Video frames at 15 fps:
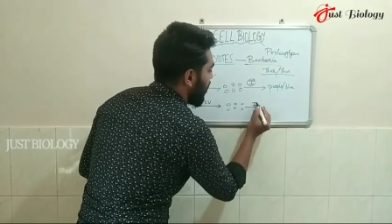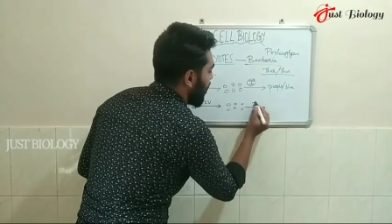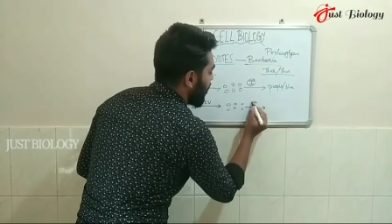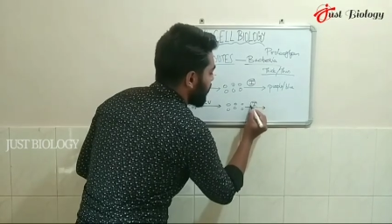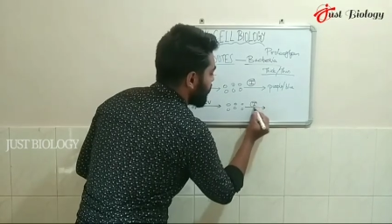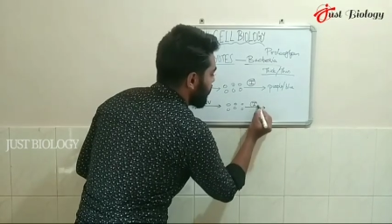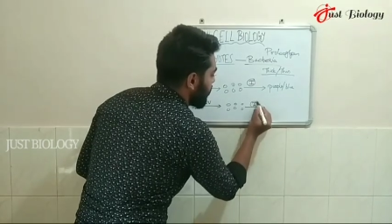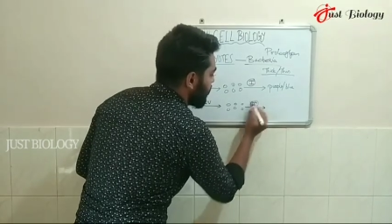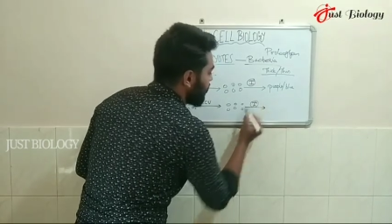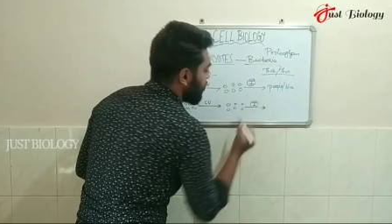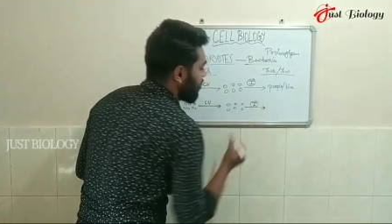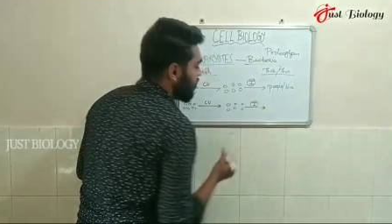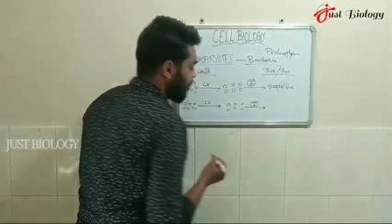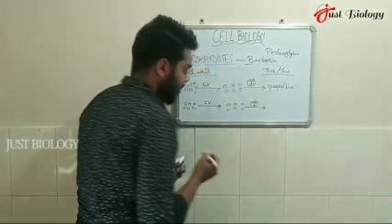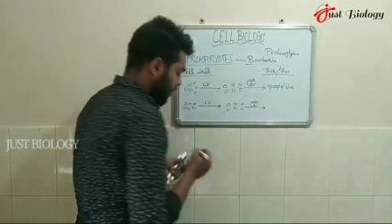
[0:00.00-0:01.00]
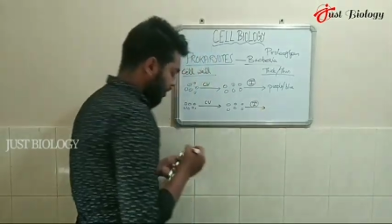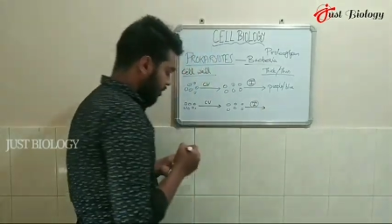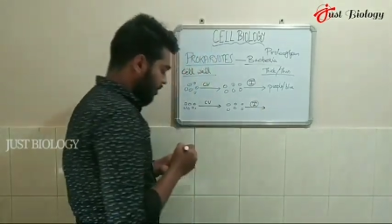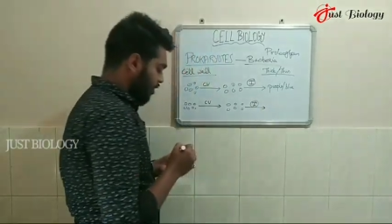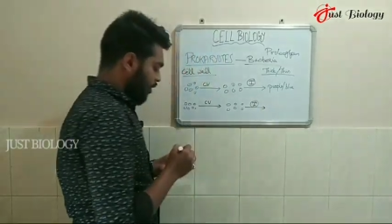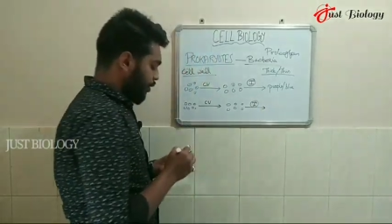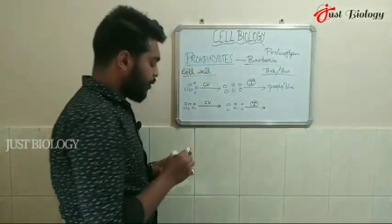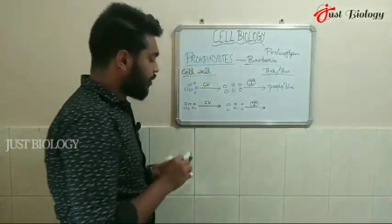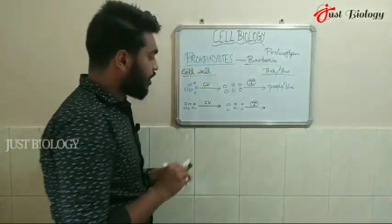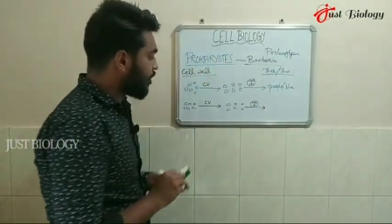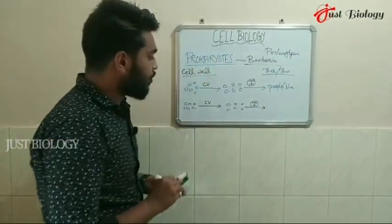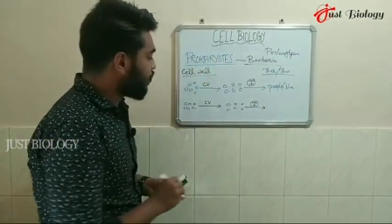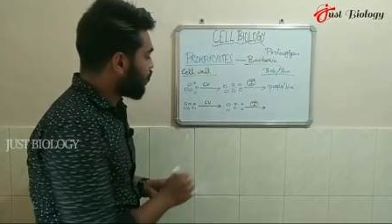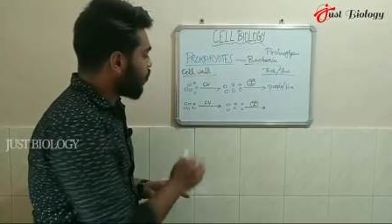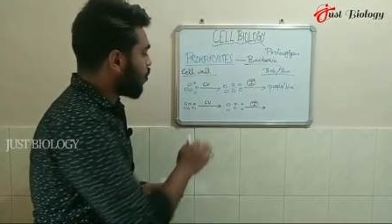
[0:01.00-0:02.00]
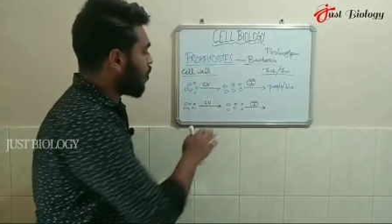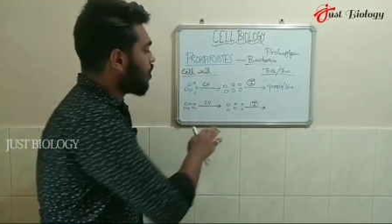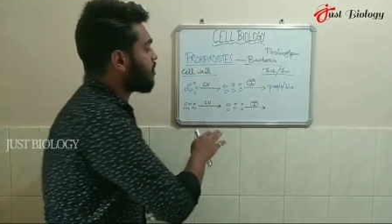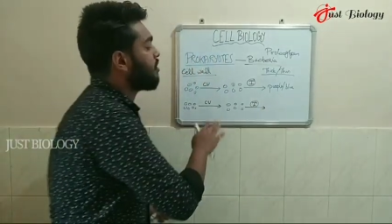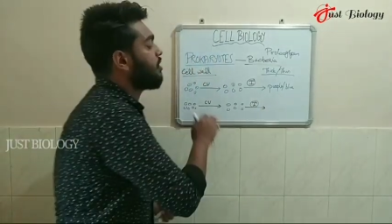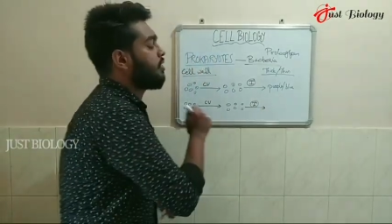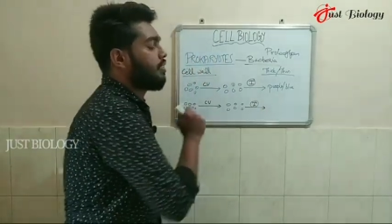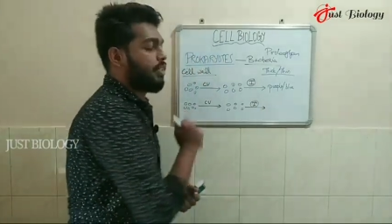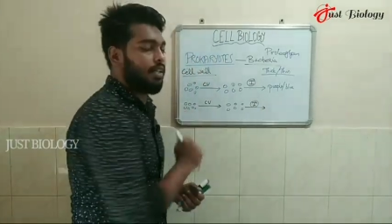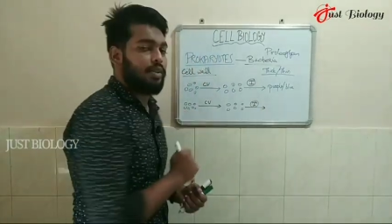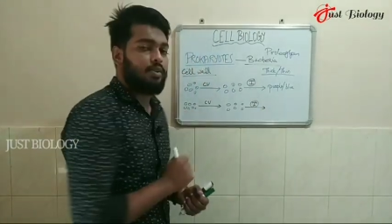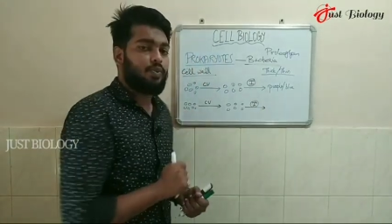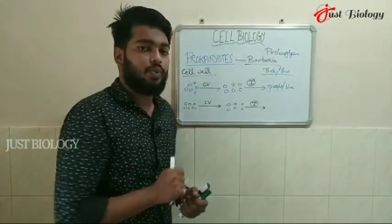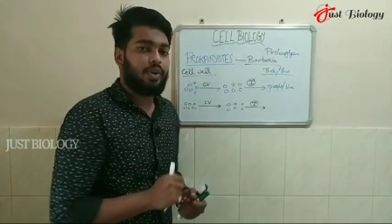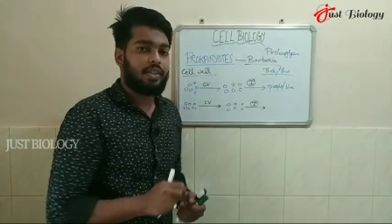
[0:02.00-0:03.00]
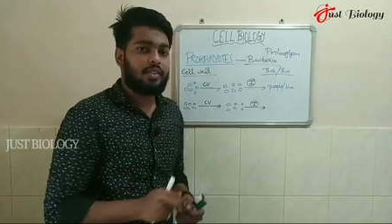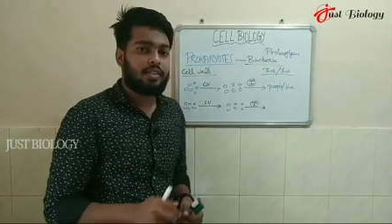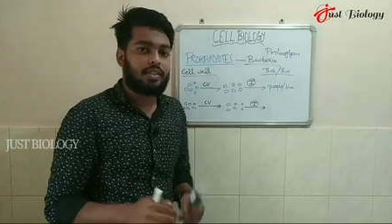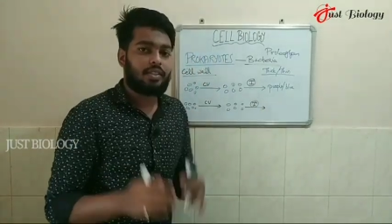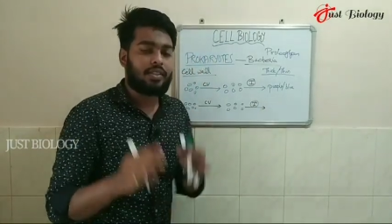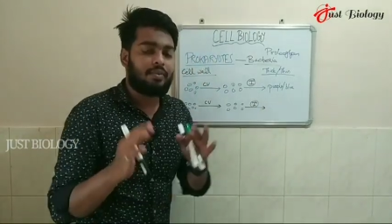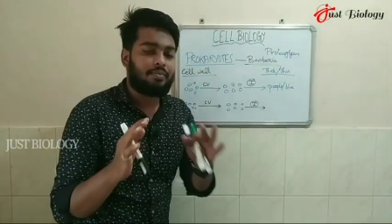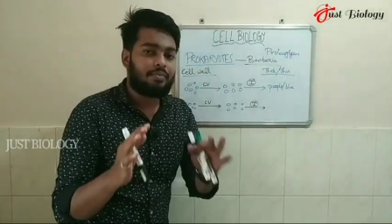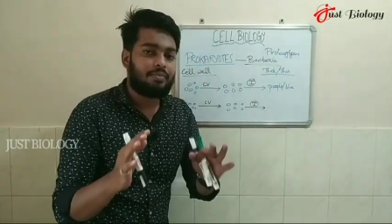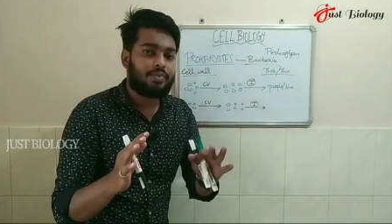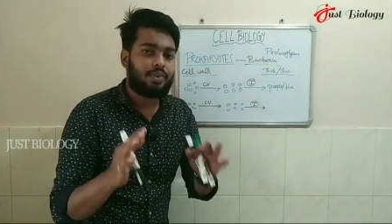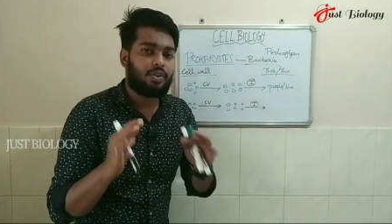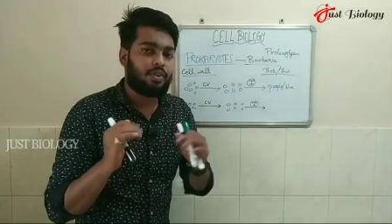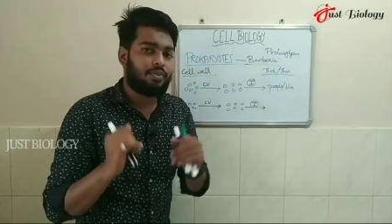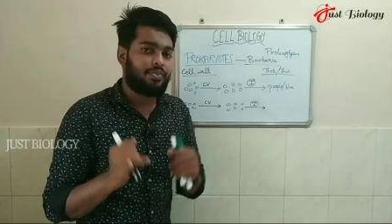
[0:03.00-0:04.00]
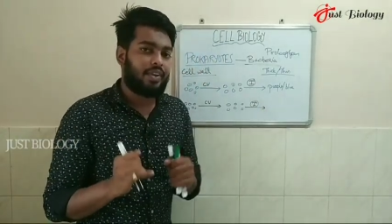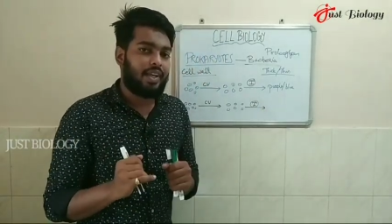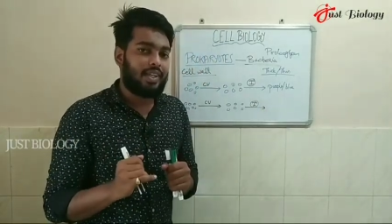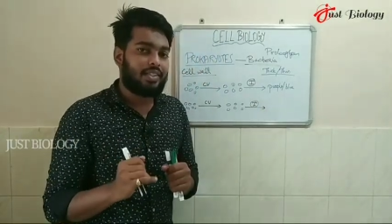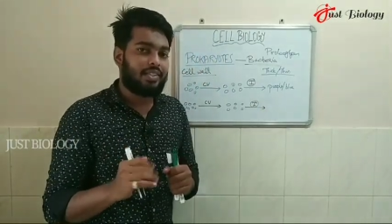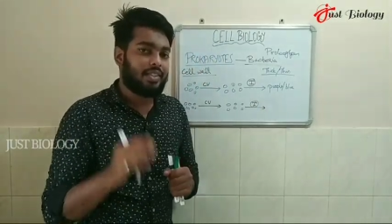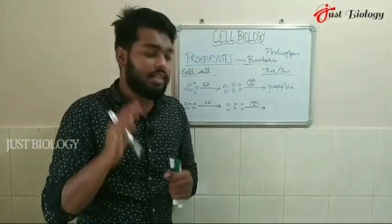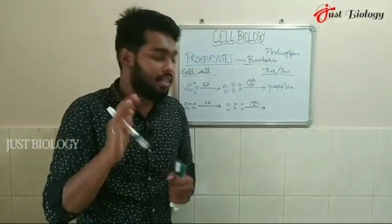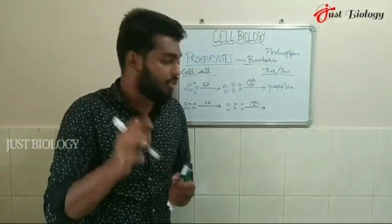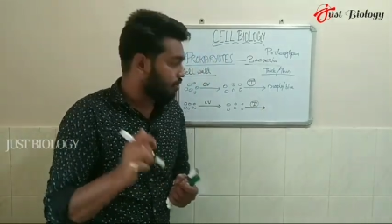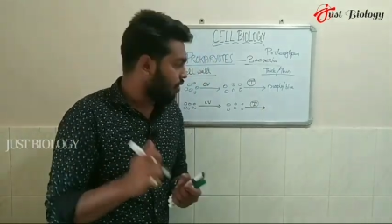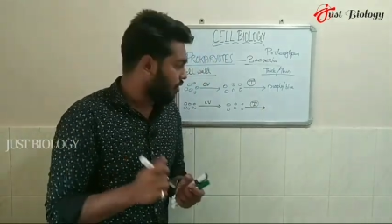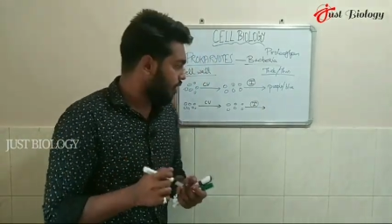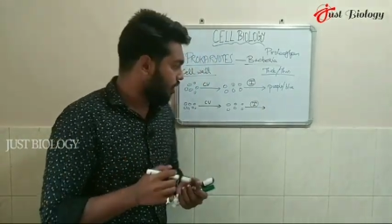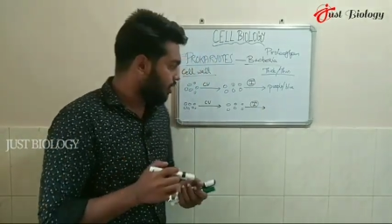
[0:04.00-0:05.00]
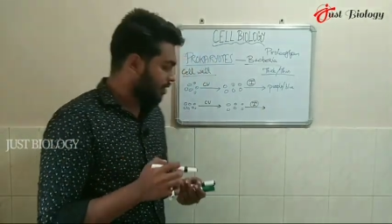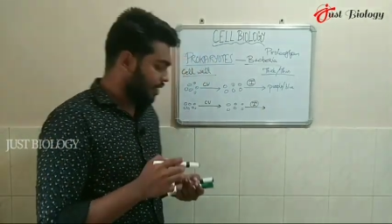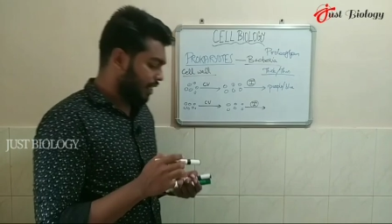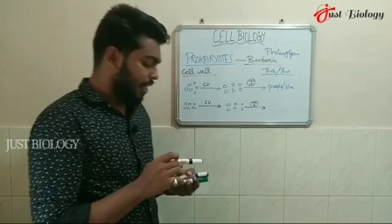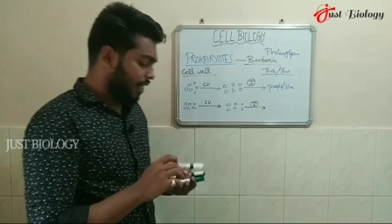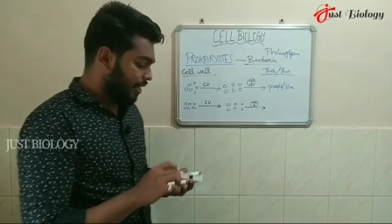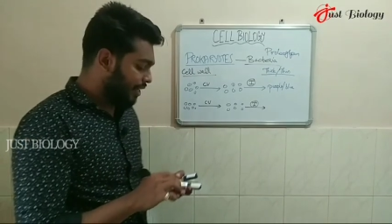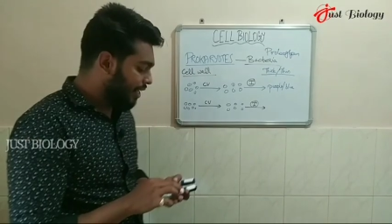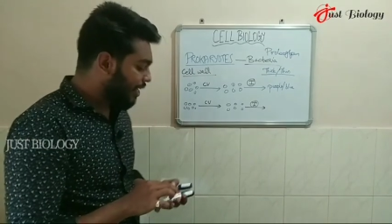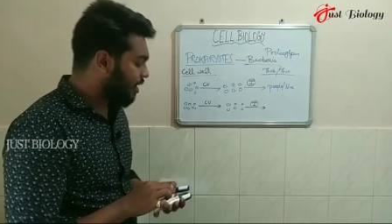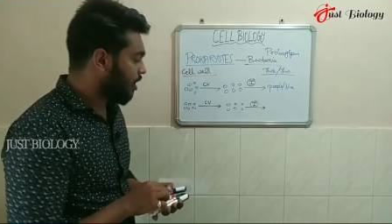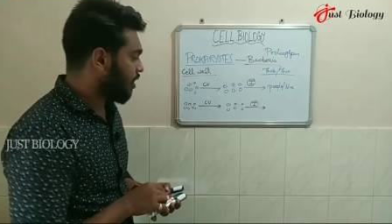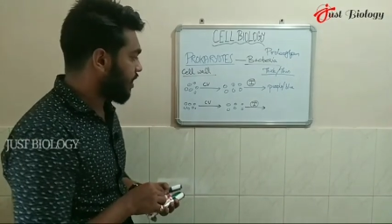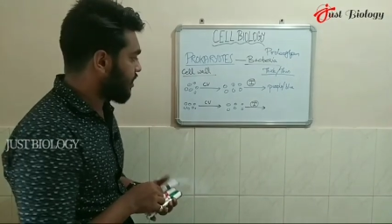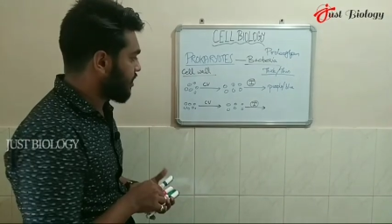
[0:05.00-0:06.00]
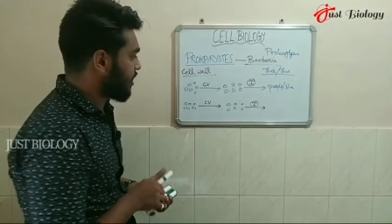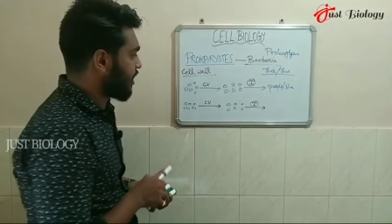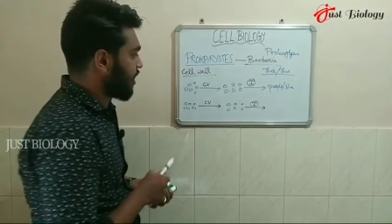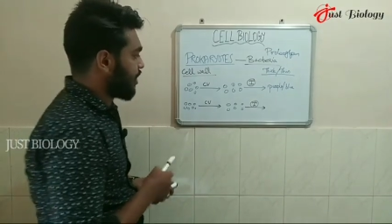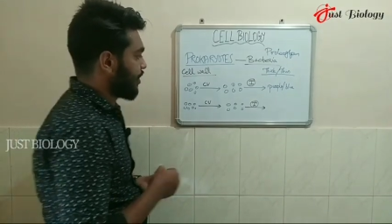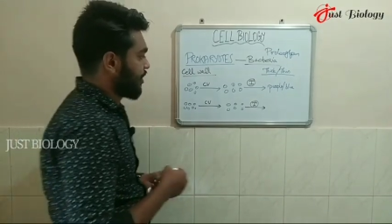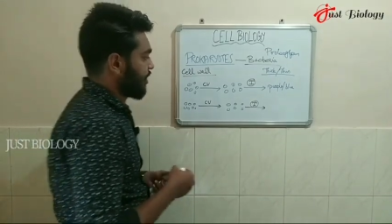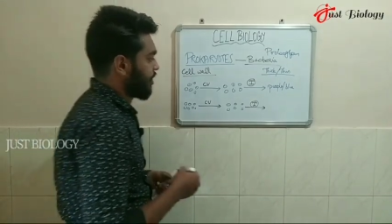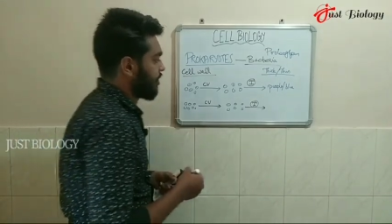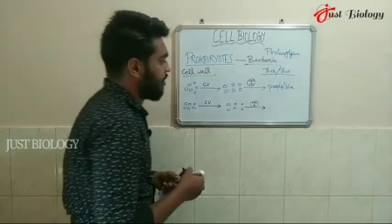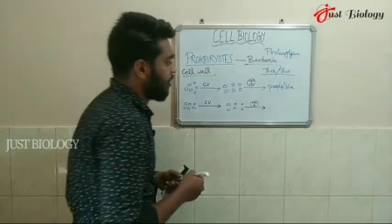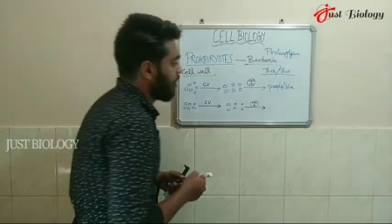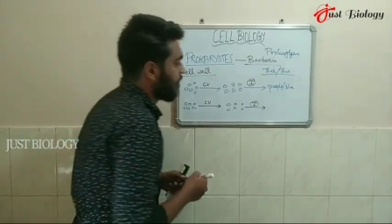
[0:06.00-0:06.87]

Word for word: iodine, you need to wash the cell with some sort of agent is called as decolorizing agent.